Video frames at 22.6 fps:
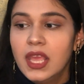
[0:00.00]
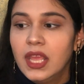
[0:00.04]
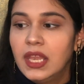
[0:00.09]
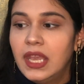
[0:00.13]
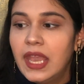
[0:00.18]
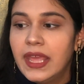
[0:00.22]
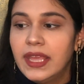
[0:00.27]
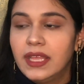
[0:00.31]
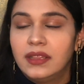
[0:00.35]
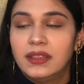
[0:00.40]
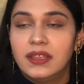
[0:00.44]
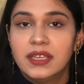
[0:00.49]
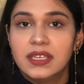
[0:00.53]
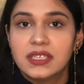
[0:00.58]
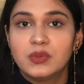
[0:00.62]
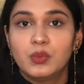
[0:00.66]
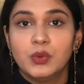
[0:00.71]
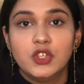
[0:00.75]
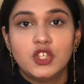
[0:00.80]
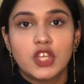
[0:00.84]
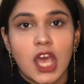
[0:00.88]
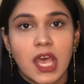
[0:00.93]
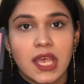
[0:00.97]
like this
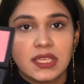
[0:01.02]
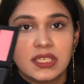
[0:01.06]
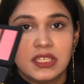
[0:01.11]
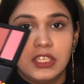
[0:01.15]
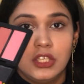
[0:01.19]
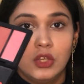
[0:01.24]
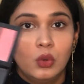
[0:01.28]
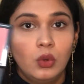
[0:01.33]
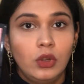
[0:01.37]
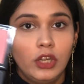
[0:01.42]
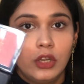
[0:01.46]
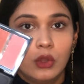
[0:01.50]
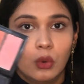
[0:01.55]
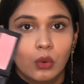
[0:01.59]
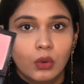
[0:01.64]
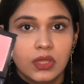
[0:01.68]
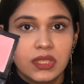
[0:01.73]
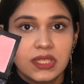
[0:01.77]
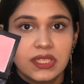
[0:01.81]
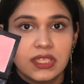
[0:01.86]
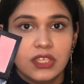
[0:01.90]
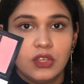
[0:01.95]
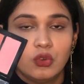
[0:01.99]
which has dual
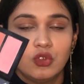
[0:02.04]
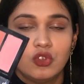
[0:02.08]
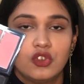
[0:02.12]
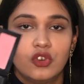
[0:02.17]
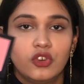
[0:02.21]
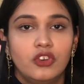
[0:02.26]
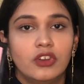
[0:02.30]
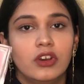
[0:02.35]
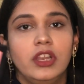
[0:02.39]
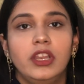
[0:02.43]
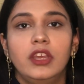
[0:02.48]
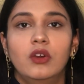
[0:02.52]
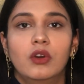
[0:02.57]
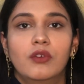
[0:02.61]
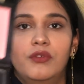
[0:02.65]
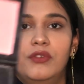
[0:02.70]
tones, you should really go